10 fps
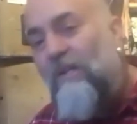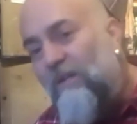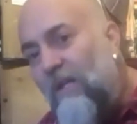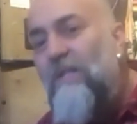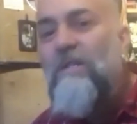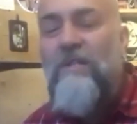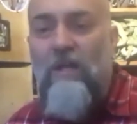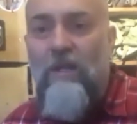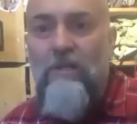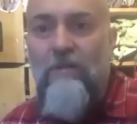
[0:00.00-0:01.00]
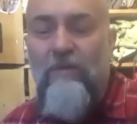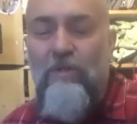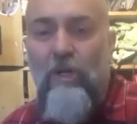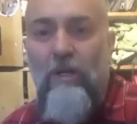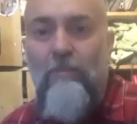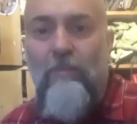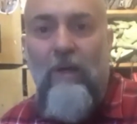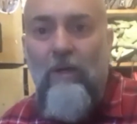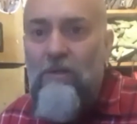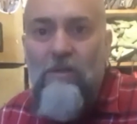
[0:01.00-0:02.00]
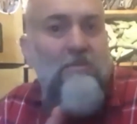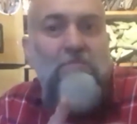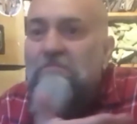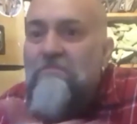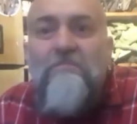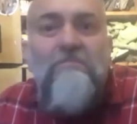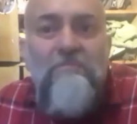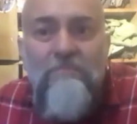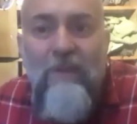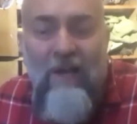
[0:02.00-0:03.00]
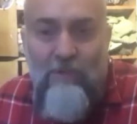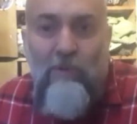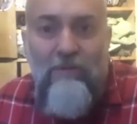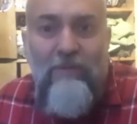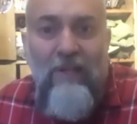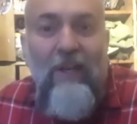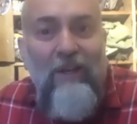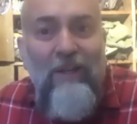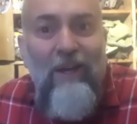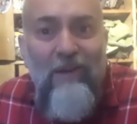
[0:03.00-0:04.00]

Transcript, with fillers: need to take things in visually because that's what's for dinner, you know,